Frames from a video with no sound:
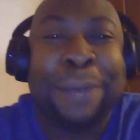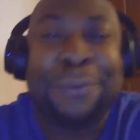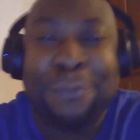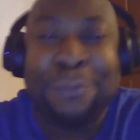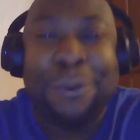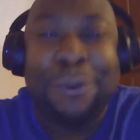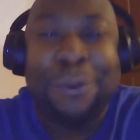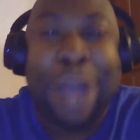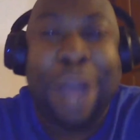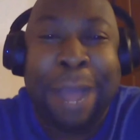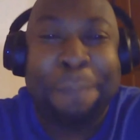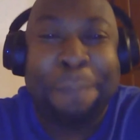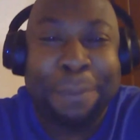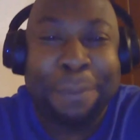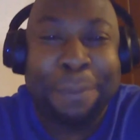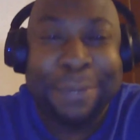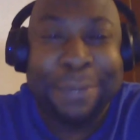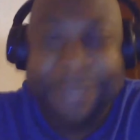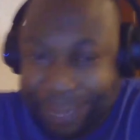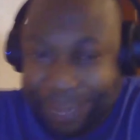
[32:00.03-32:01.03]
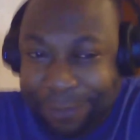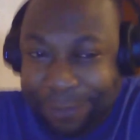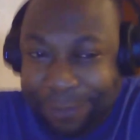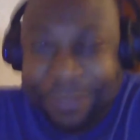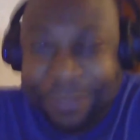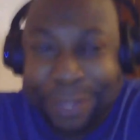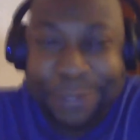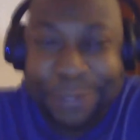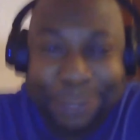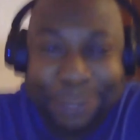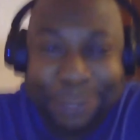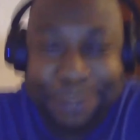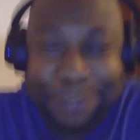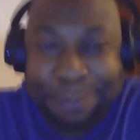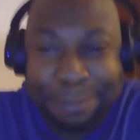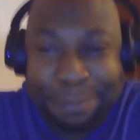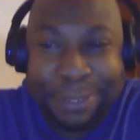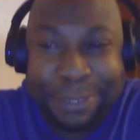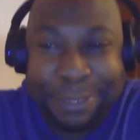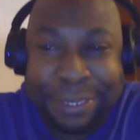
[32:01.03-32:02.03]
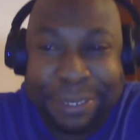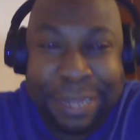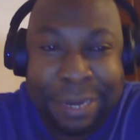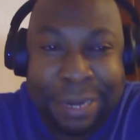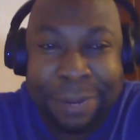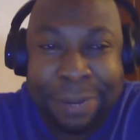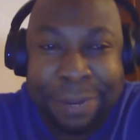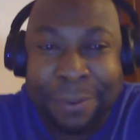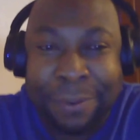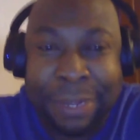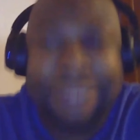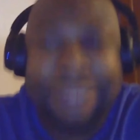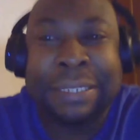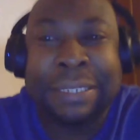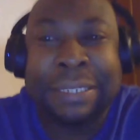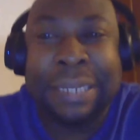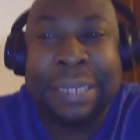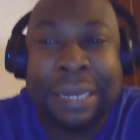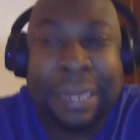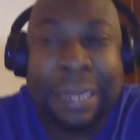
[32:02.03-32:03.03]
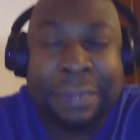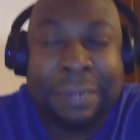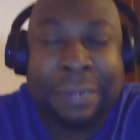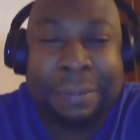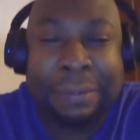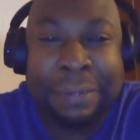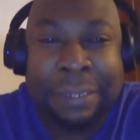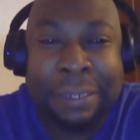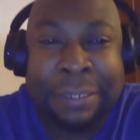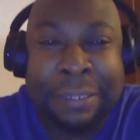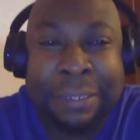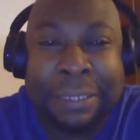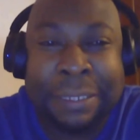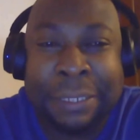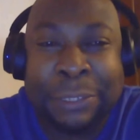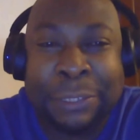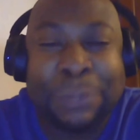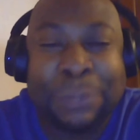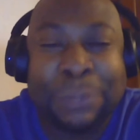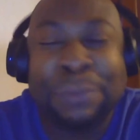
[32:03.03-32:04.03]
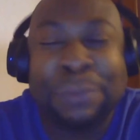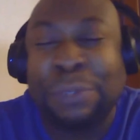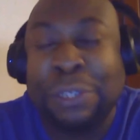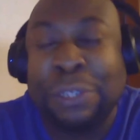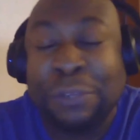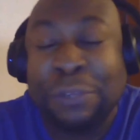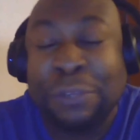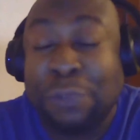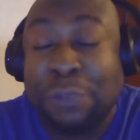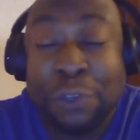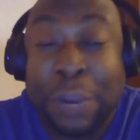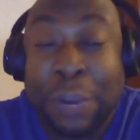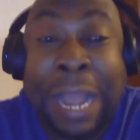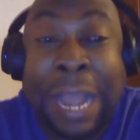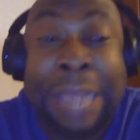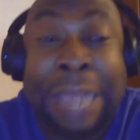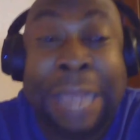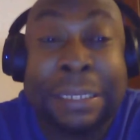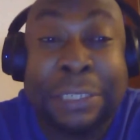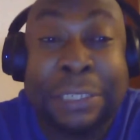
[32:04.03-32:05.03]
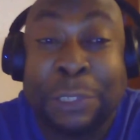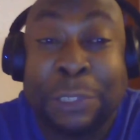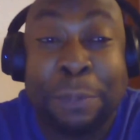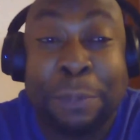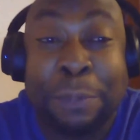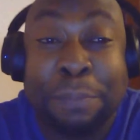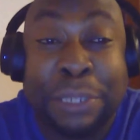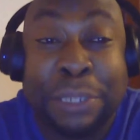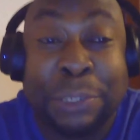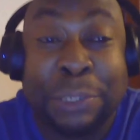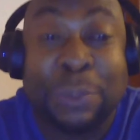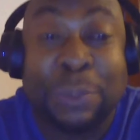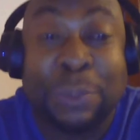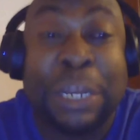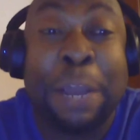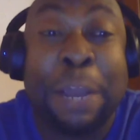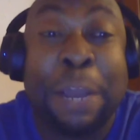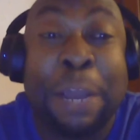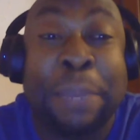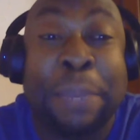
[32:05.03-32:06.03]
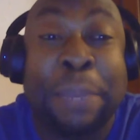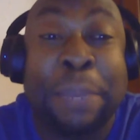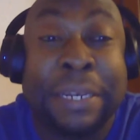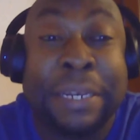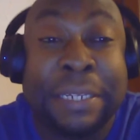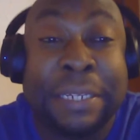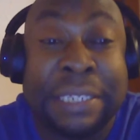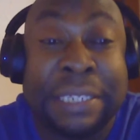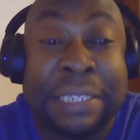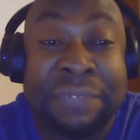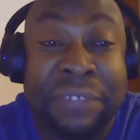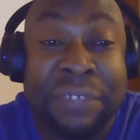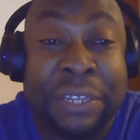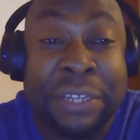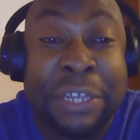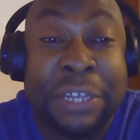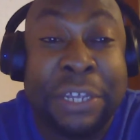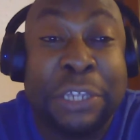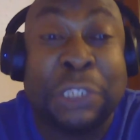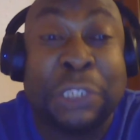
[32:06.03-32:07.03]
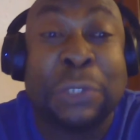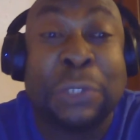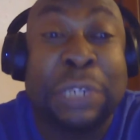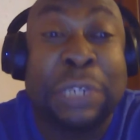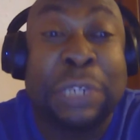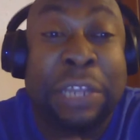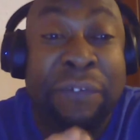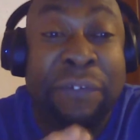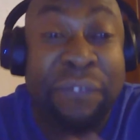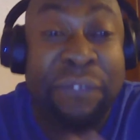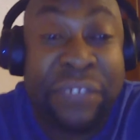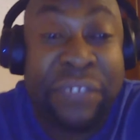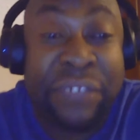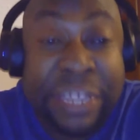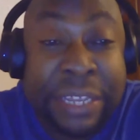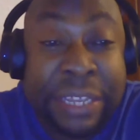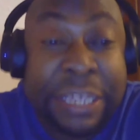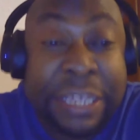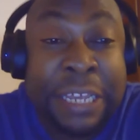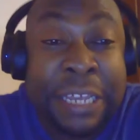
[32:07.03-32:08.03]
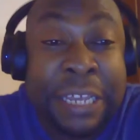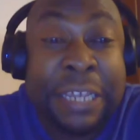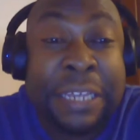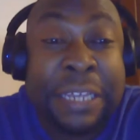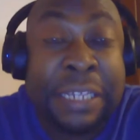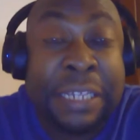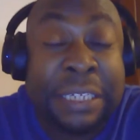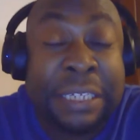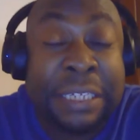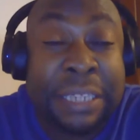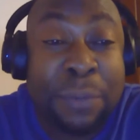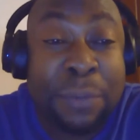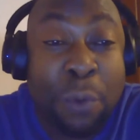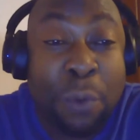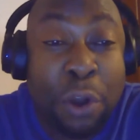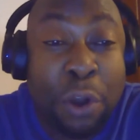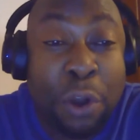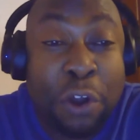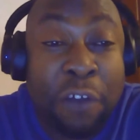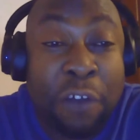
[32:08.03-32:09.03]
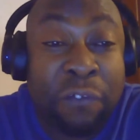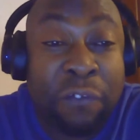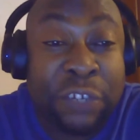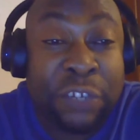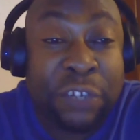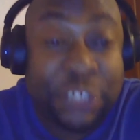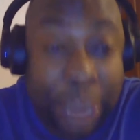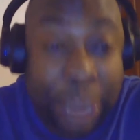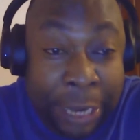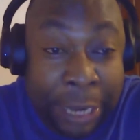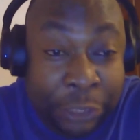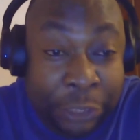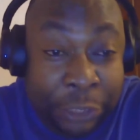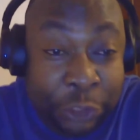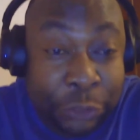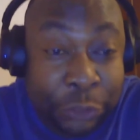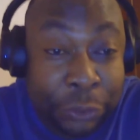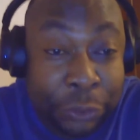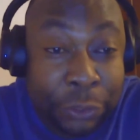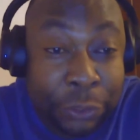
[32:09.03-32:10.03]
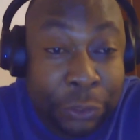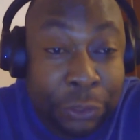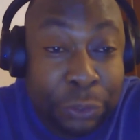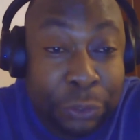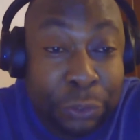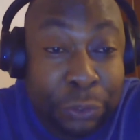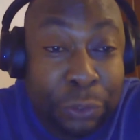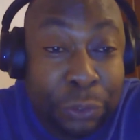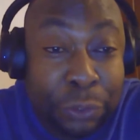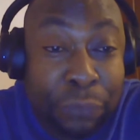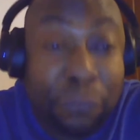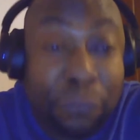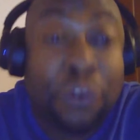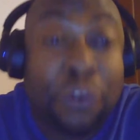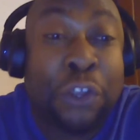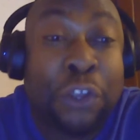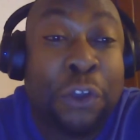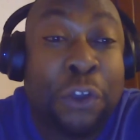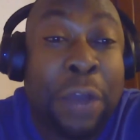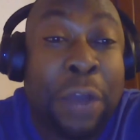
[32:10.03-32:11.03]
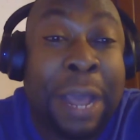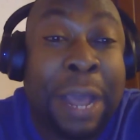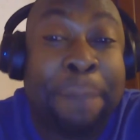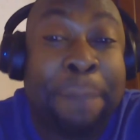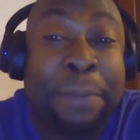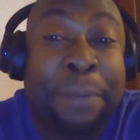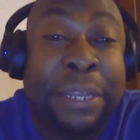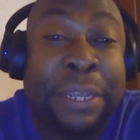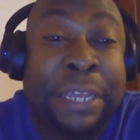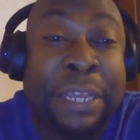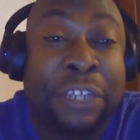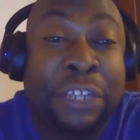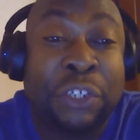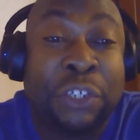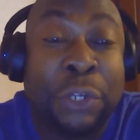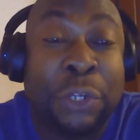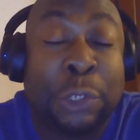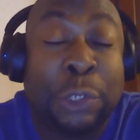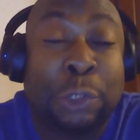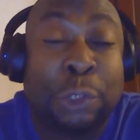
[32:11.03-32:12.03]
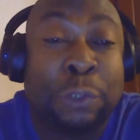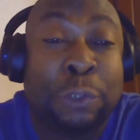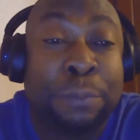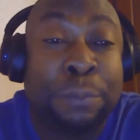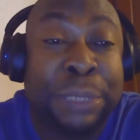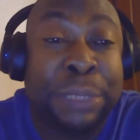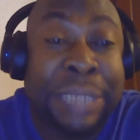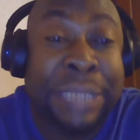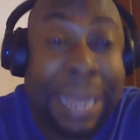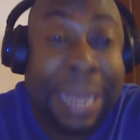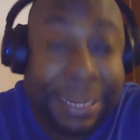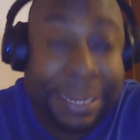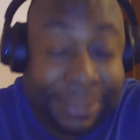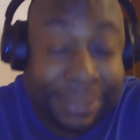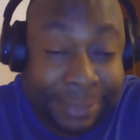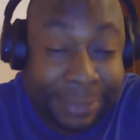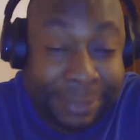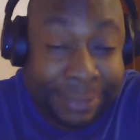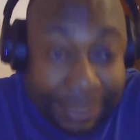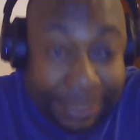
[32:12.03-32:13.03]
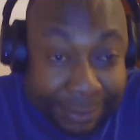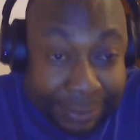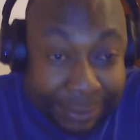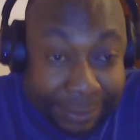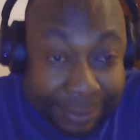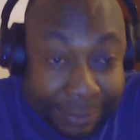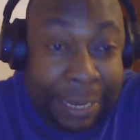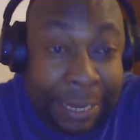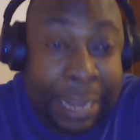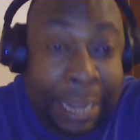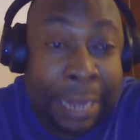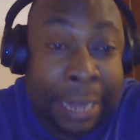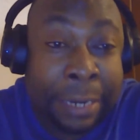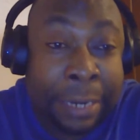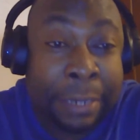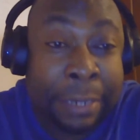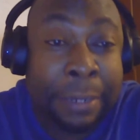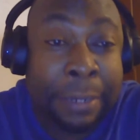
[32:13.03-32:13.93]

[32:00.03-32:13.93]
what happens after you submit, and I'll answer that later. So you can't submit without paying this fee. So the fee is a one-off charge for your application to be assessed and